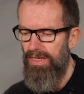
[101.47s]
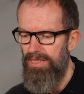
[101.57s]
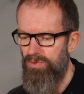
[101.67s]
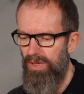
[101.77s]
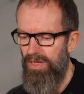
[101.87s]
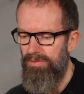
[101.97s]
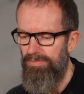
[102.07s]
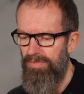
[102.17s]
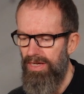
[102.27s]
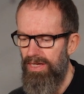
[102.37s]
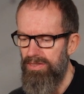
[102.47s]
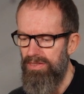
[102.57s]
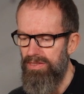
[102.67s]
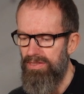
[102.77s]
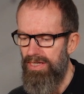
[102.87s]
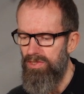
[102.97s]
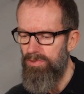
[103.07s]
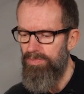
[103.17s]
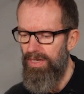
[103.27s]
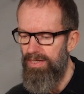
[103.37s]
as well as the status
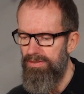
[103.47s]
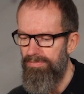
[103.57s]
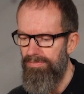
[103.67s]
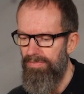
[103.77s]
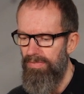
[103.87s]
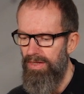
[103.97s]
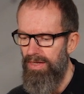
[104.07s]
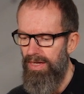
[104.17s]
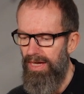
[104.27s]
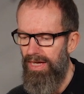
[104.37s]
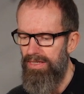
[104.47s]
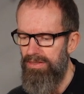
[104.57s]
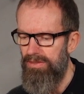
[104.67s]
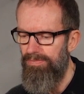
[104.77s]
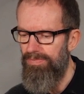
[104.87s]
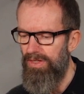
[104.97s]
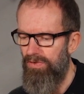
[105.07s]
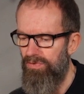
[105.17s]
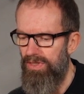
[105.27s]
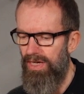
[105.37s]
byte, and
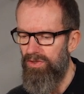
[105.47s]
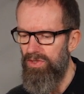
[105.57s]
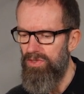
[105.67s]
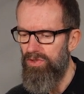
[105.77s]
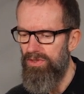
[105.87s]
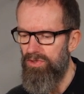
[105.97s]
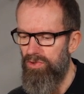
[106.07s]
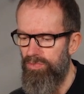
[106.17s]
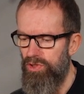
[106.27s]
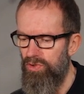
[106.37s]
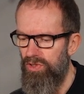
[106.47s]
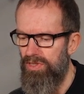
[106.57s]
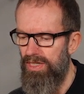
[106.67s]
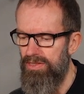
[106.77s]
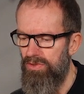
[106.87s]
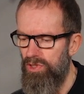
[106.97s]
if the diagnostic description contains the